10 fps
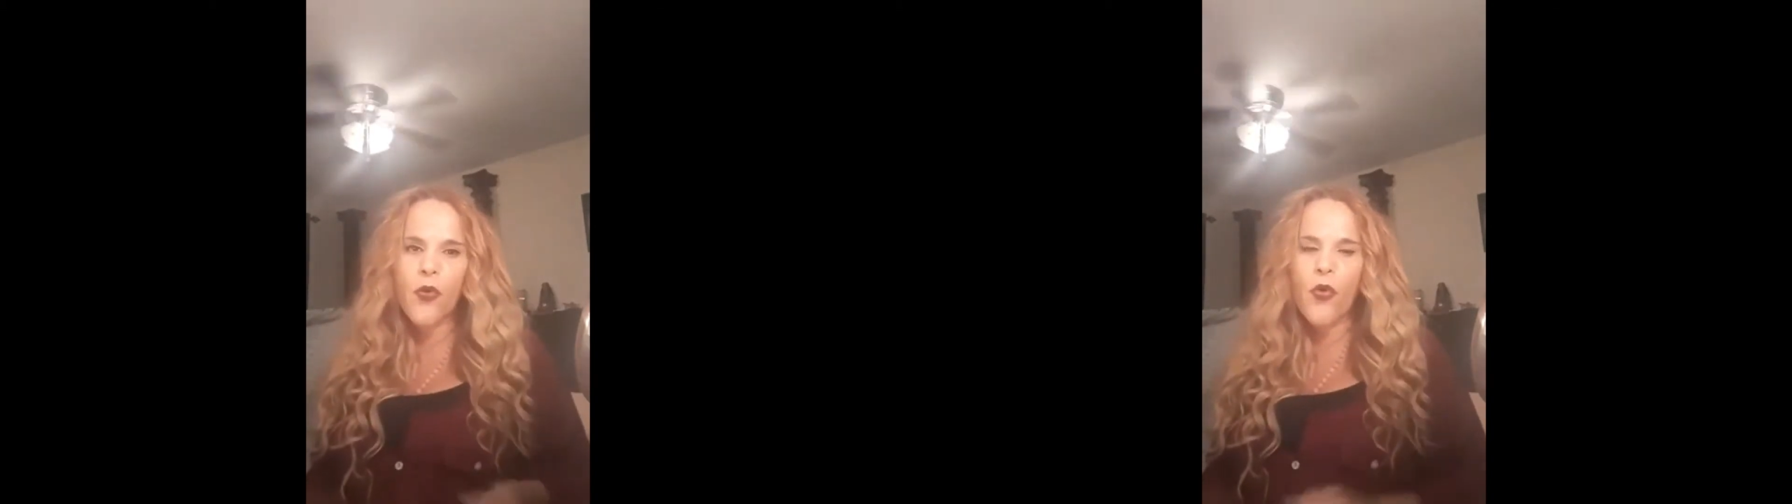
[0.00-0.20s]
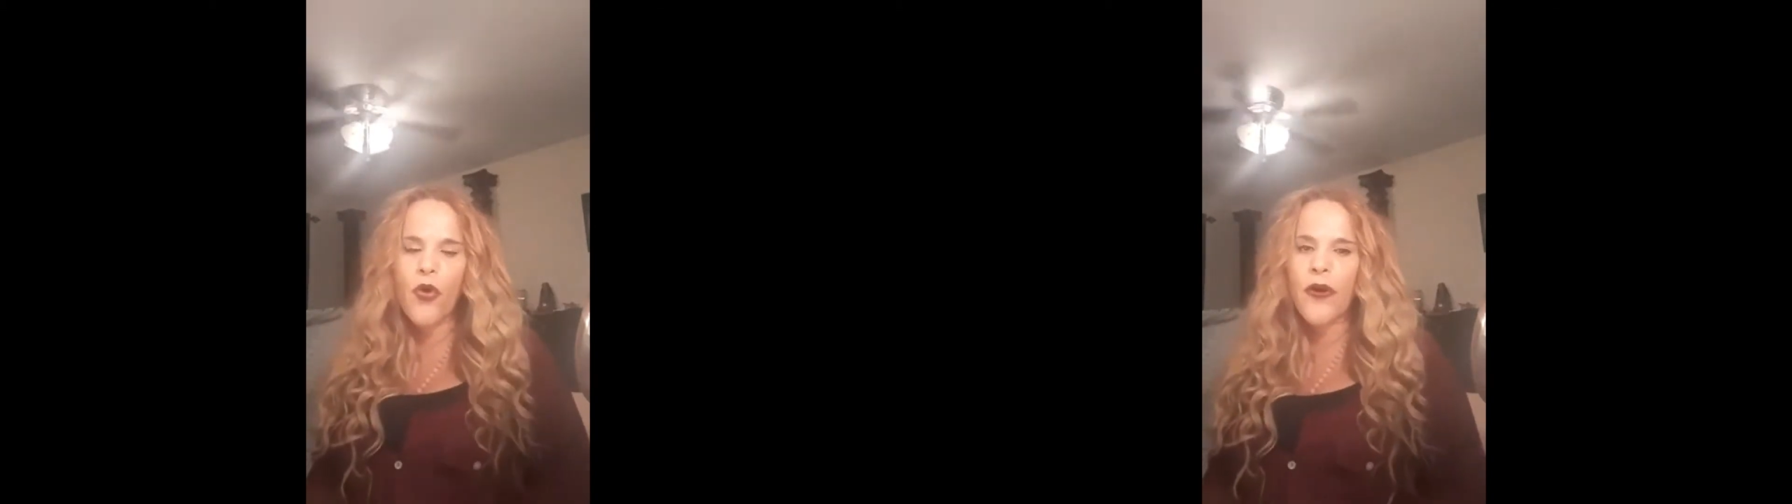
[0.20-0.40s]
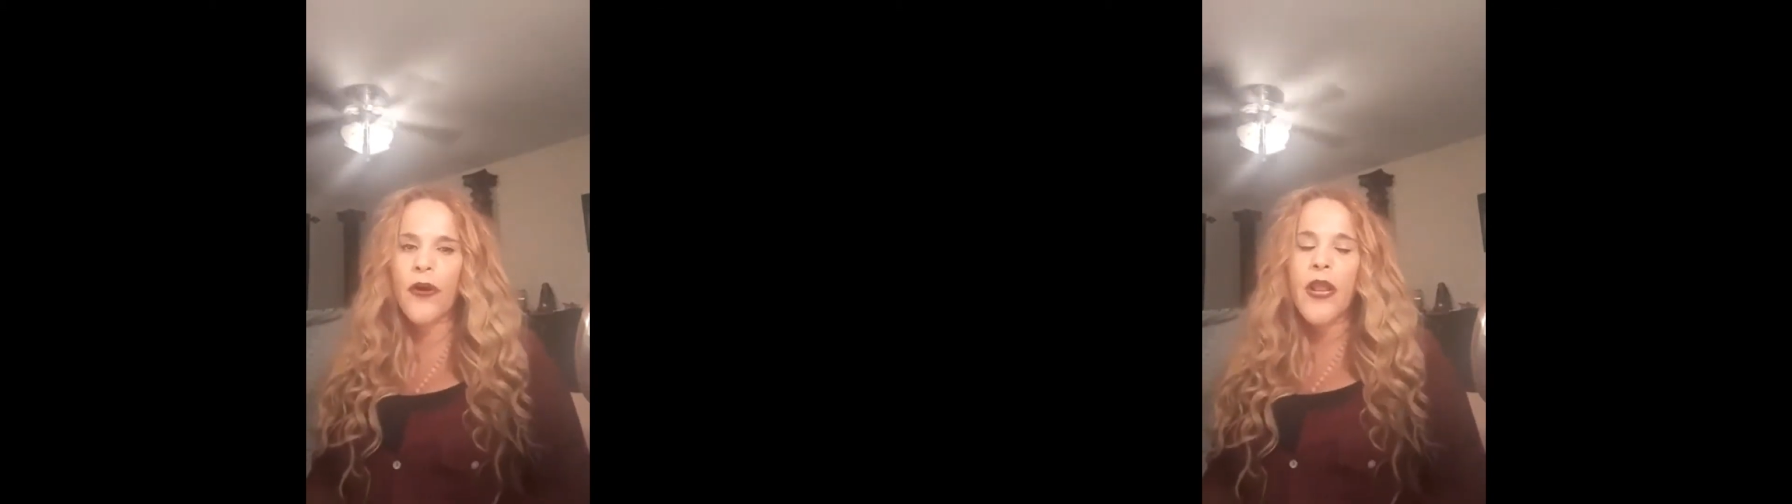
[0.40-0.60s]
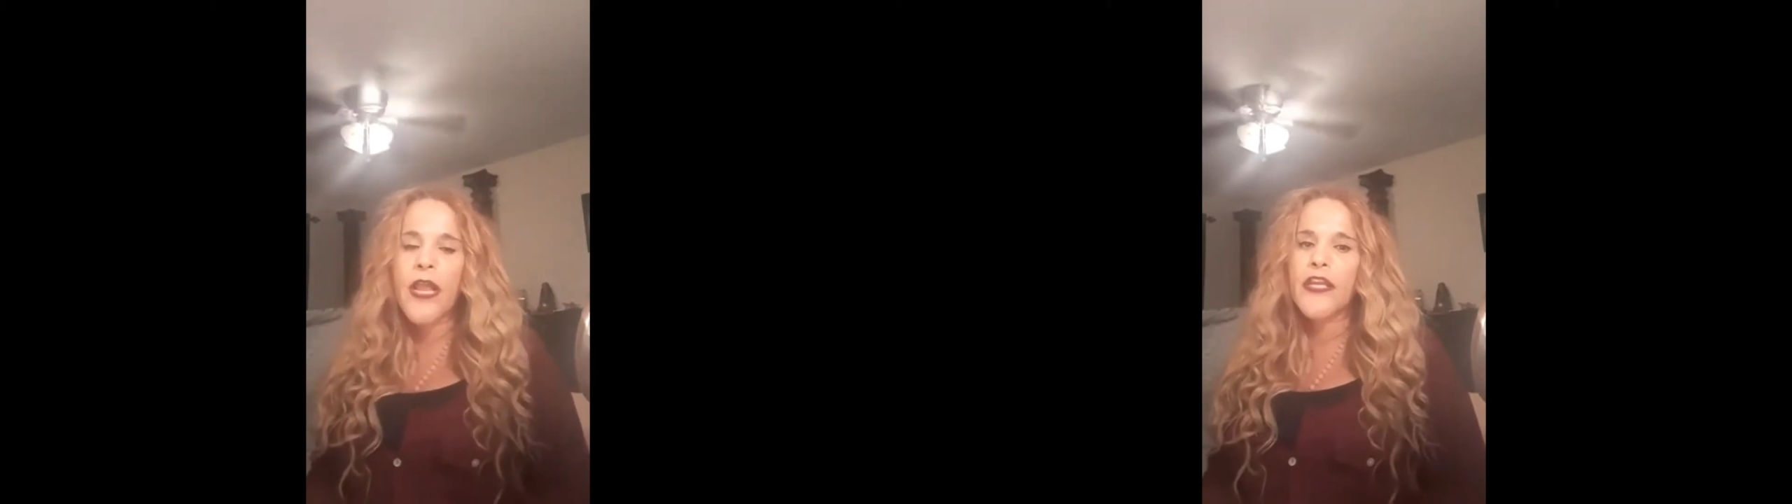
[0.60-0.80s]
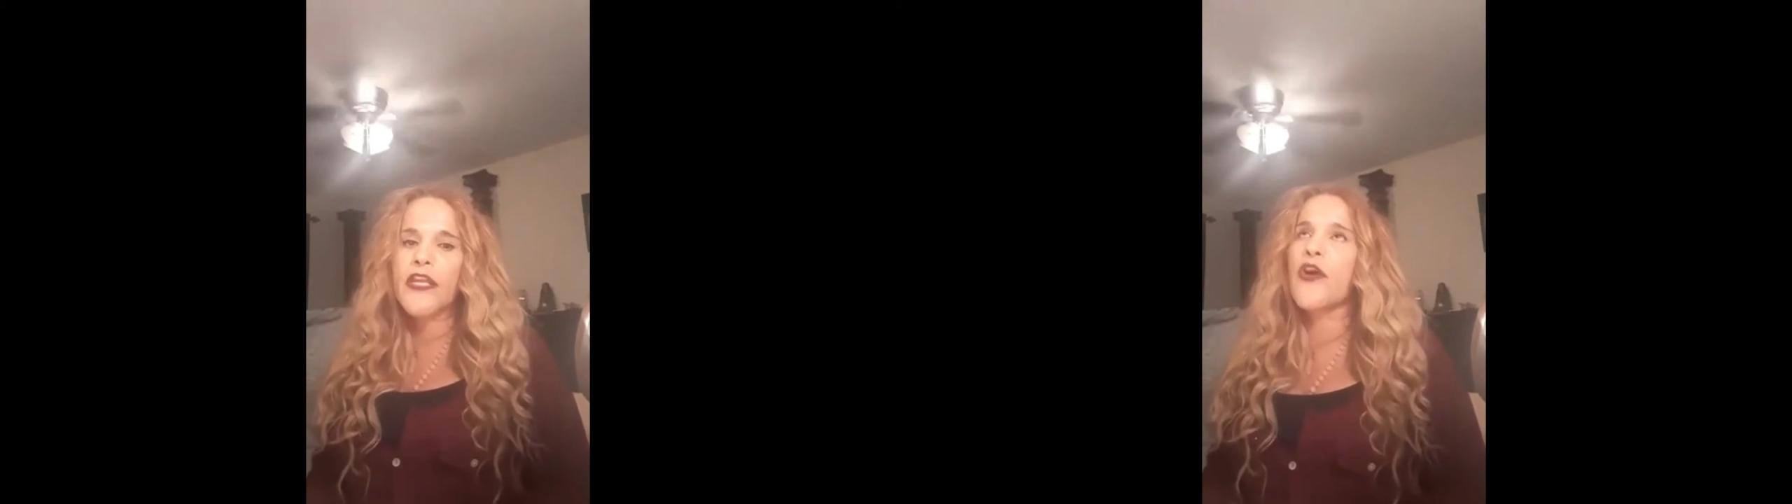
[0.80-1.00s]
Or,
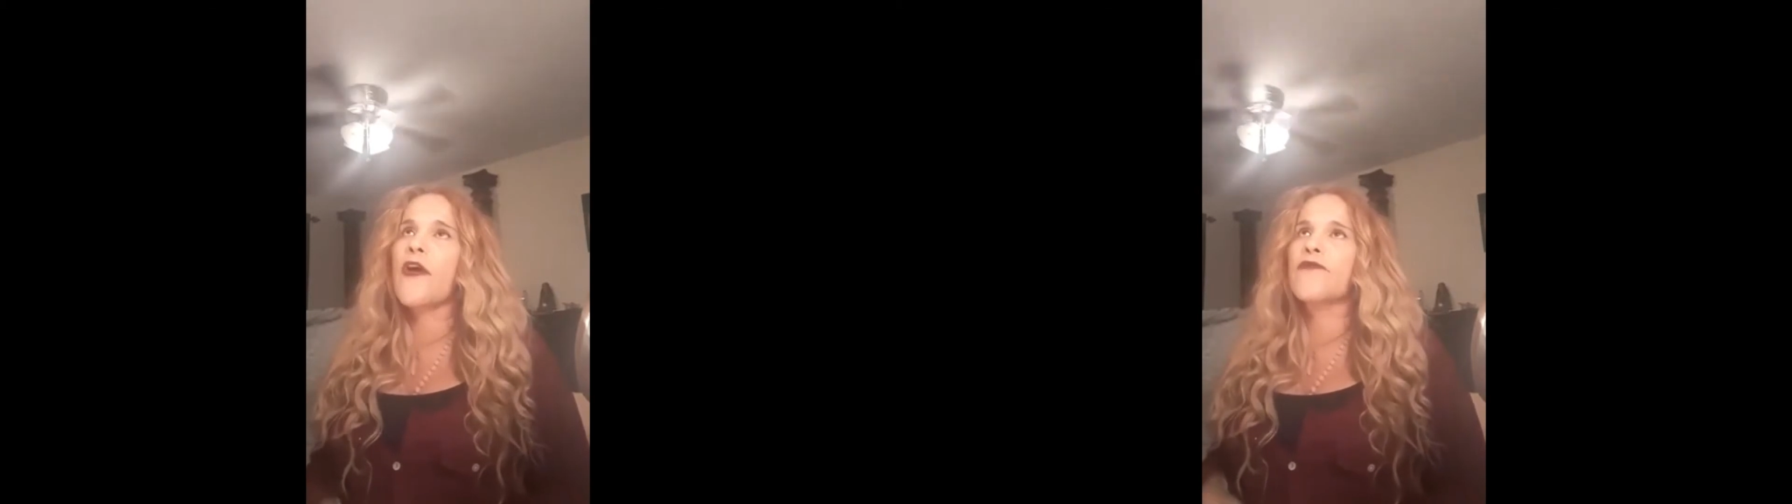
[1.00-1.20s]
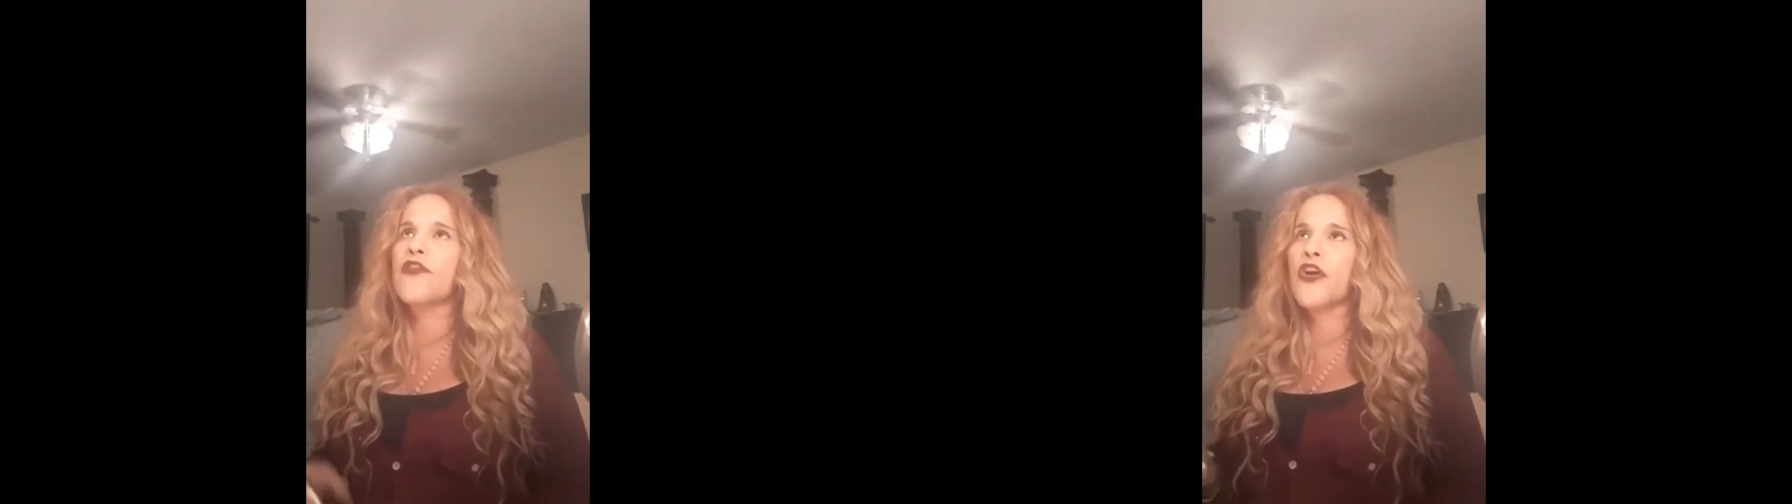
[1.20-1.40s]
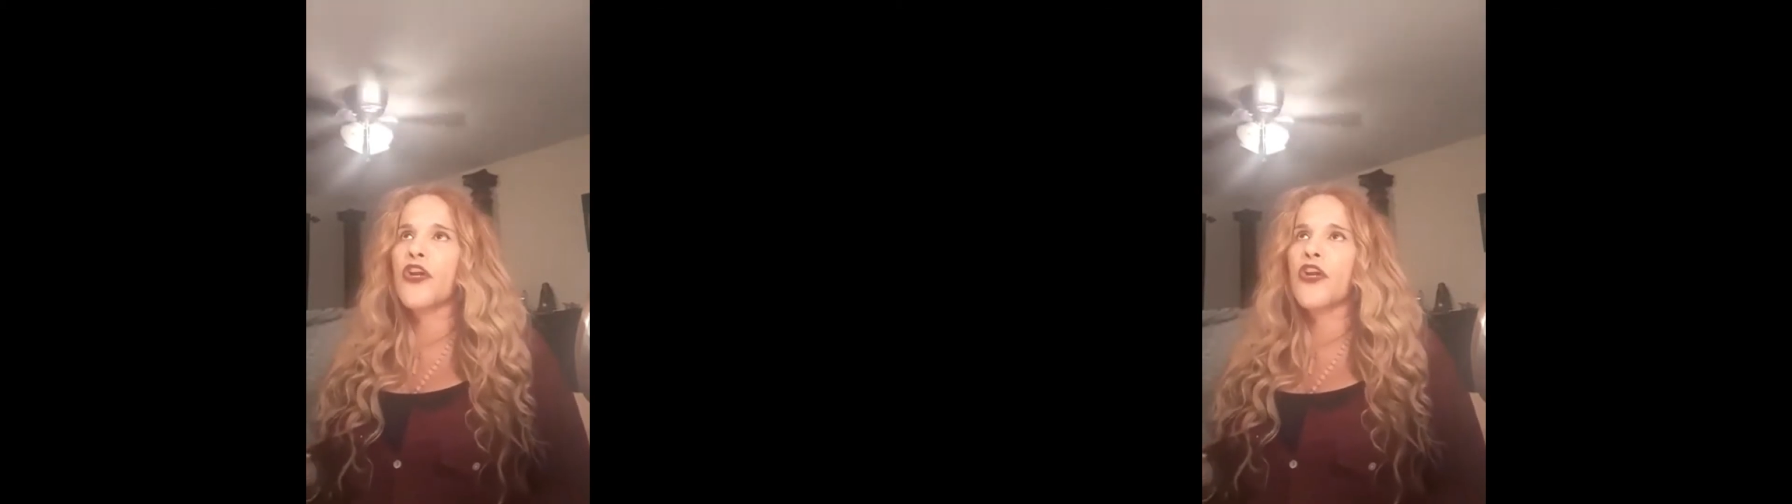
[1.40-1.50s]
if you're